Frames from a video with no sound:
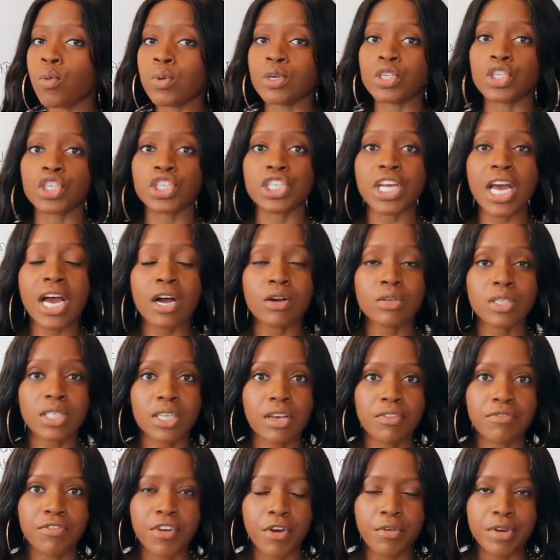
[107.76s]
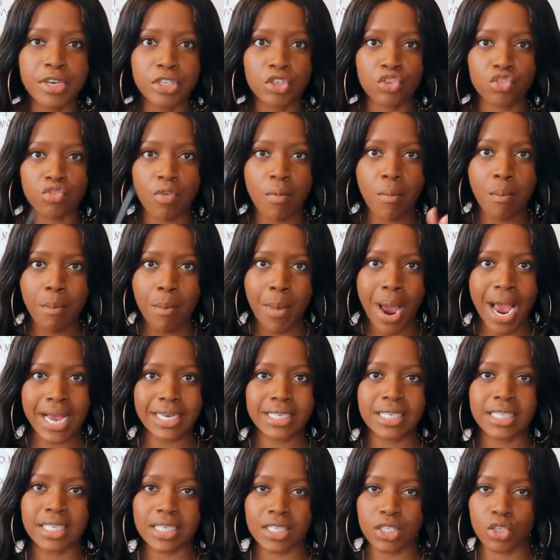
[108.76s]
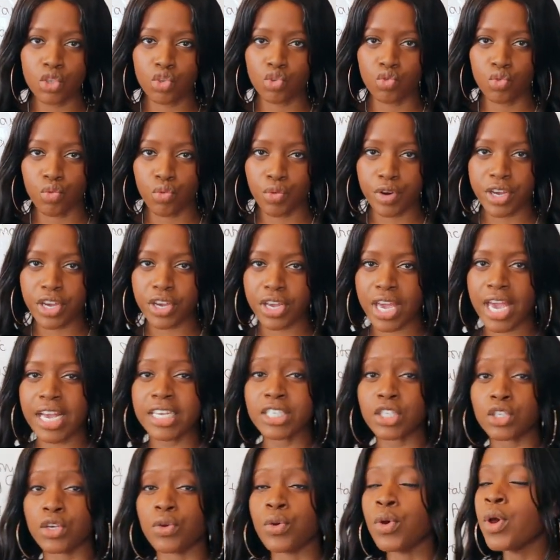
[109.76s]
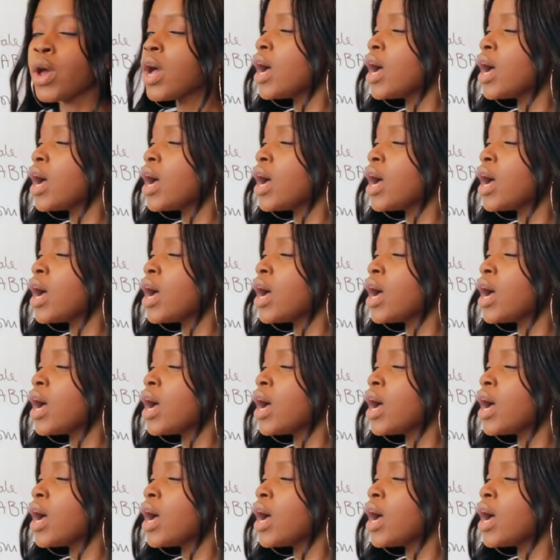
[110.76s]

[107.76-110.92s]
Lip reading: which tells a very dramatic story, okay? So